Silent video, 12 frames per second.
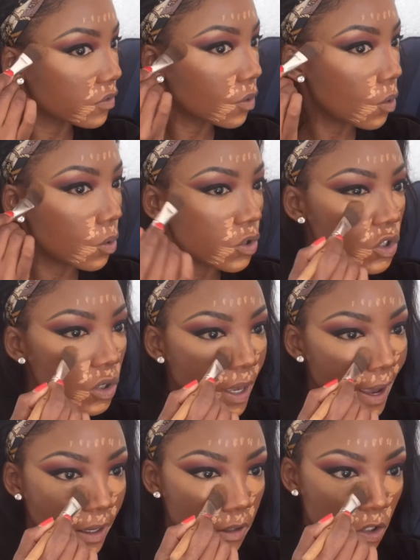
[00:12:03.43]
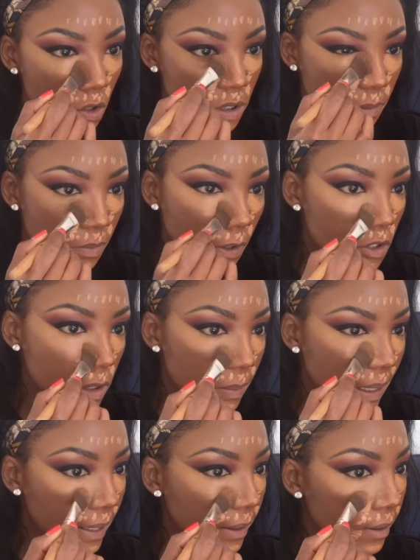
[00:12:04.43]
Of course, you can use a beauty
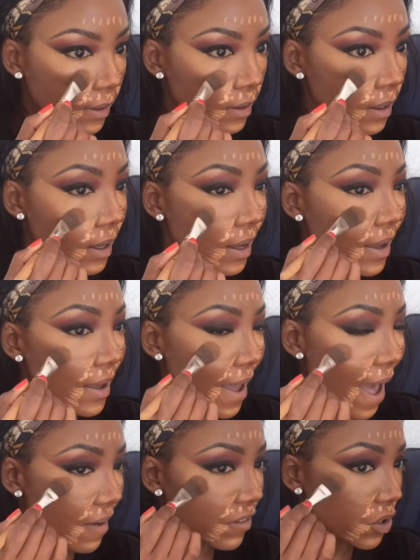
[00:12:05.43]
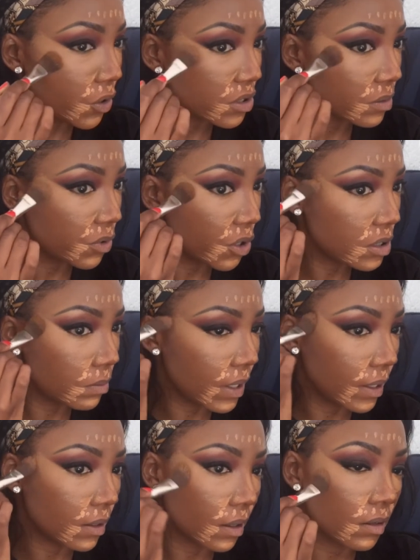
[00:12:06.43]
blender. I haven't used a beauty
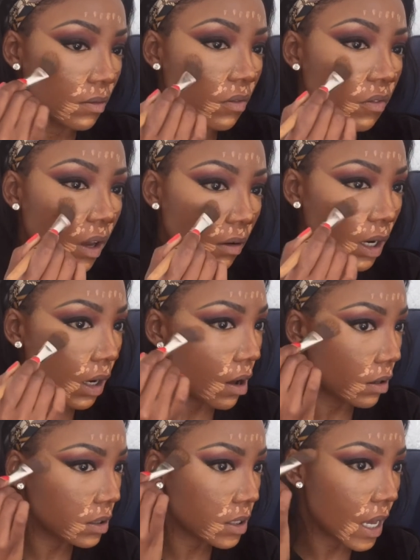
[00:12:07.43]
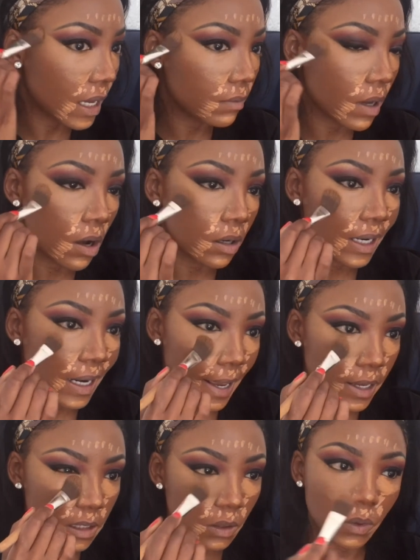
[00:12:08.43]
blender in a very long time. I got
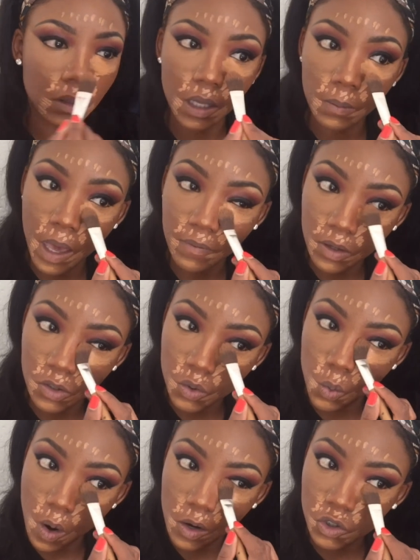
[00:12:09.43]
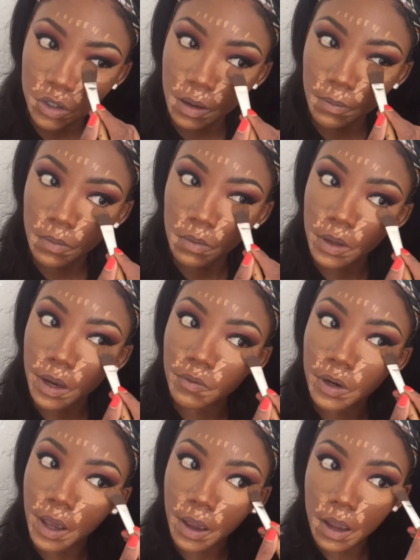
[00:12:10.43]
lazy with them, having to wash them
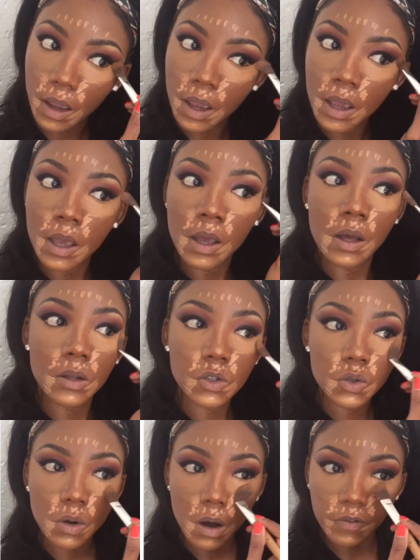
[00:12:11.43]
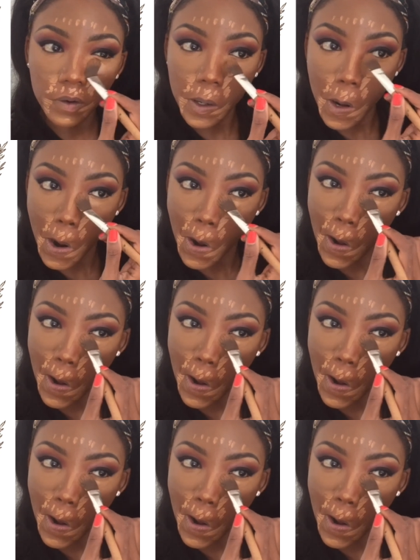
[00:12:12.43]
every day too often.